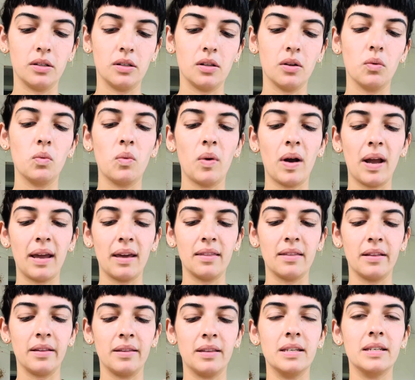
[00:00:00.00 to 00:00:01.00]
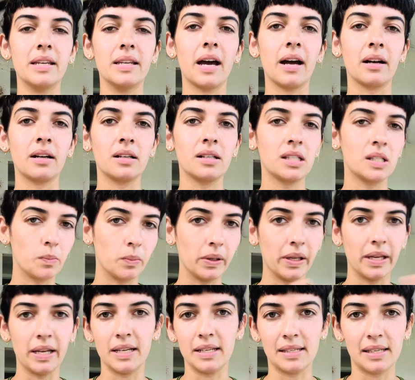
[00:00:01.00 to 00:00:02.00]
the way that the deck
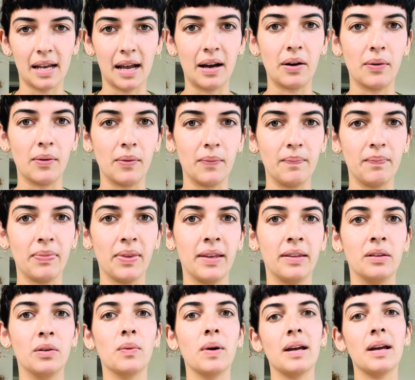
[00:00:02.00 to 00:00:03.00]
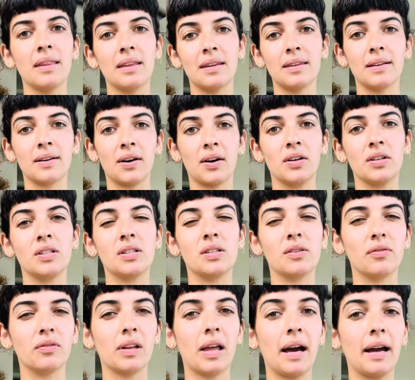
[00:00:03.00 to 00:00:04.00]
splays out and the way that the cards
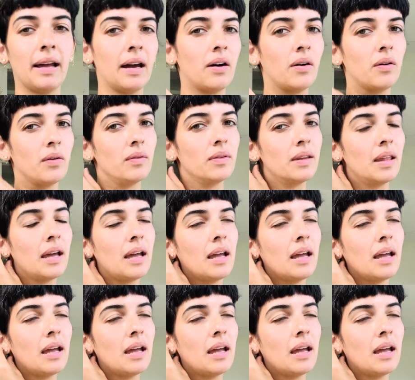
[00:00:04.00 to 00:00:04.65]
fly out,